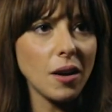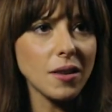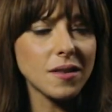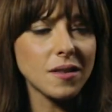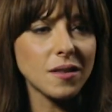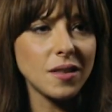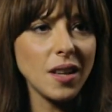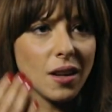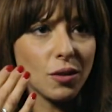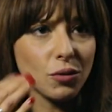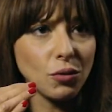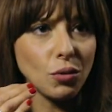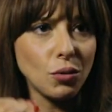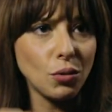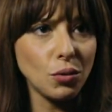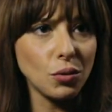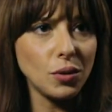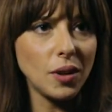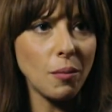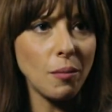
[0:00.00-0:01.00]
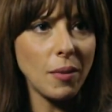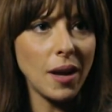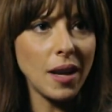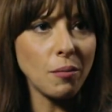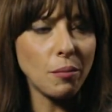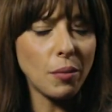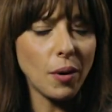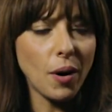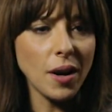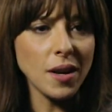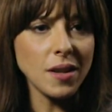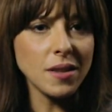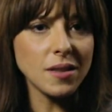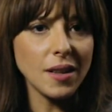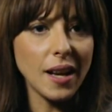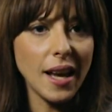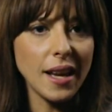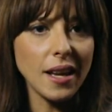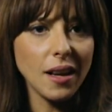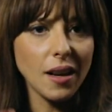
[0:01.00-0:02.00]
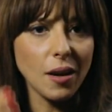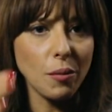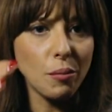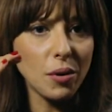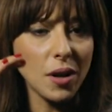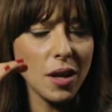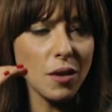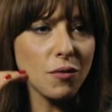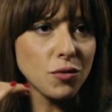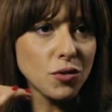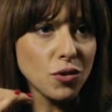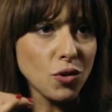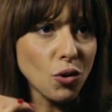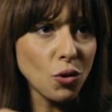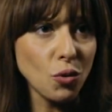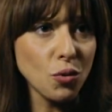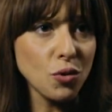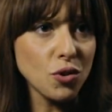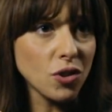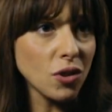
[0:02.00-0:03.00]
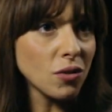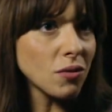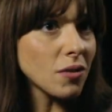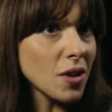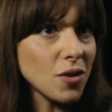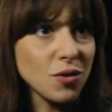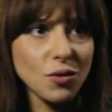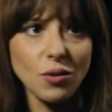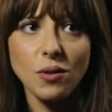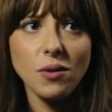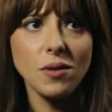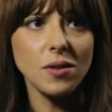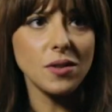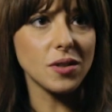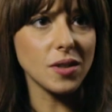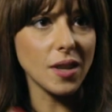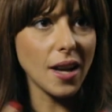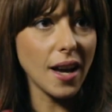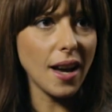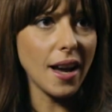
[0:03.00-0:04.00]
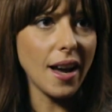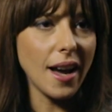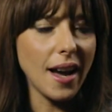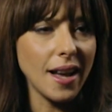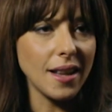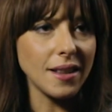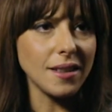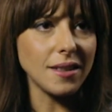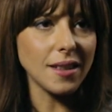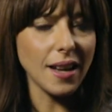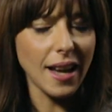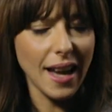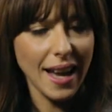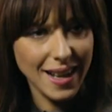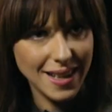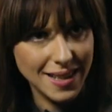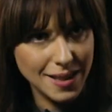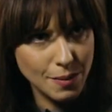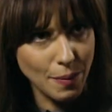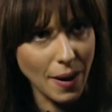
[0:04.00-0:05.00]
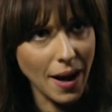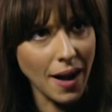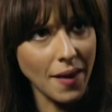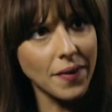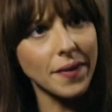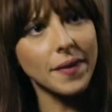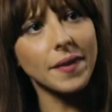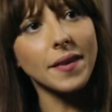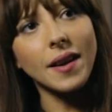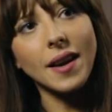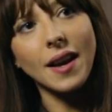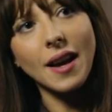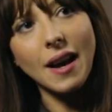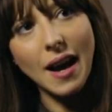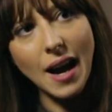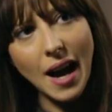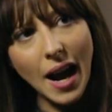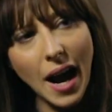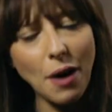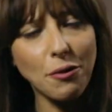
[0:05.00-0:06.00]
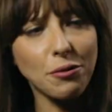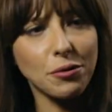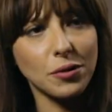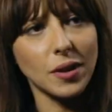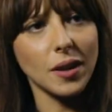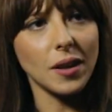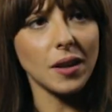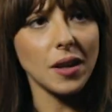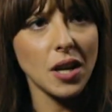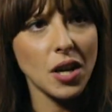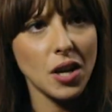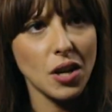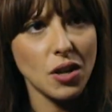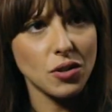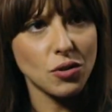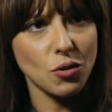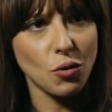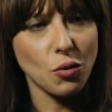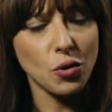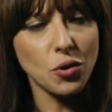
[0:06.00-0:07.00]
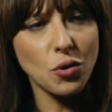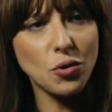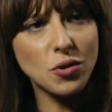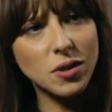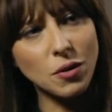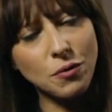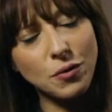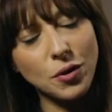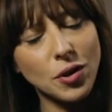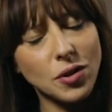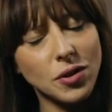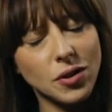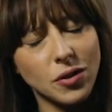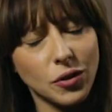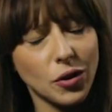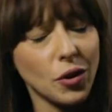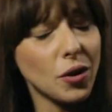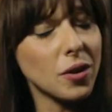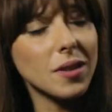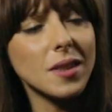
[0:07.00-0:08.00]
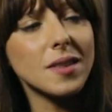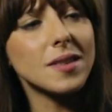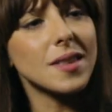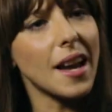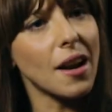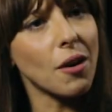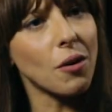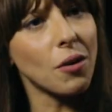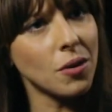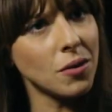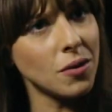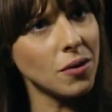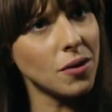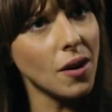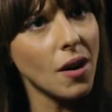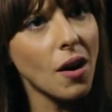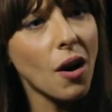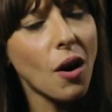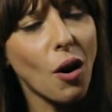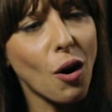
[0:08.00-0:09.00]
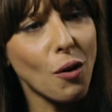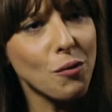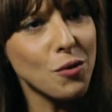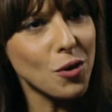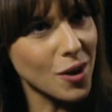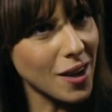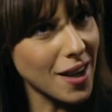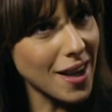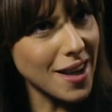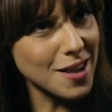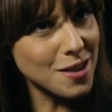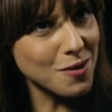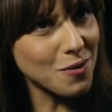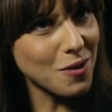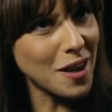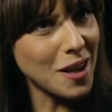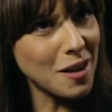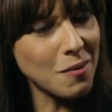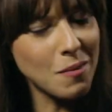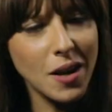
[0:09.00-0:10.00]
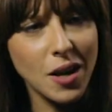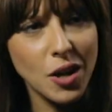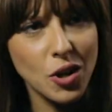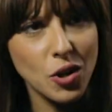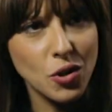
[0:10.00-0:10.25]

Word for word: stick to the main points like brief, solution, results, and expand after. So use the first 30 seconds of your case film